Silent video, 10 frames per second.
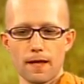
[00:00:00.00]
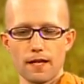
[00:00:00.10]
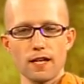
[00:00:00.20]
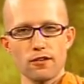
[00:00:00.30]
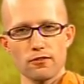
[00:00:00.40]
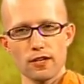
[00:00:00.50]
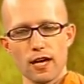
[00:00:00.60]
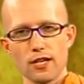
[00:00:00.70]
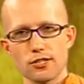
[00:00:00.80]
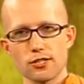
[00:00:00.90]

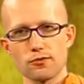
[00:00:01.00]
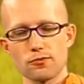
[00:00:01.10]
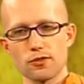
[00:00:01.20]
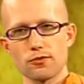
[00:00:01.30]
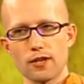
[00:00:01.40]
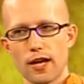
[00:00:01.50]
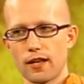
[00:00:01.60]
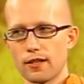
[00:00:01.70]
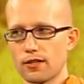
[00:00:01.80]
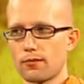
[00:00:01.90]
identification with
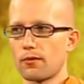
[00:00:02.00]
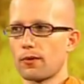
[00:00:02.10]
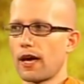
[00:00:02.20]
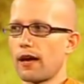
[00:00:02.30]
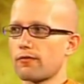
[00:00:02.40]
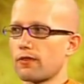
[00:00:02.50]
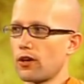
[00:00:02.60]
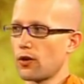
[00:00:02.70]
reality, where we have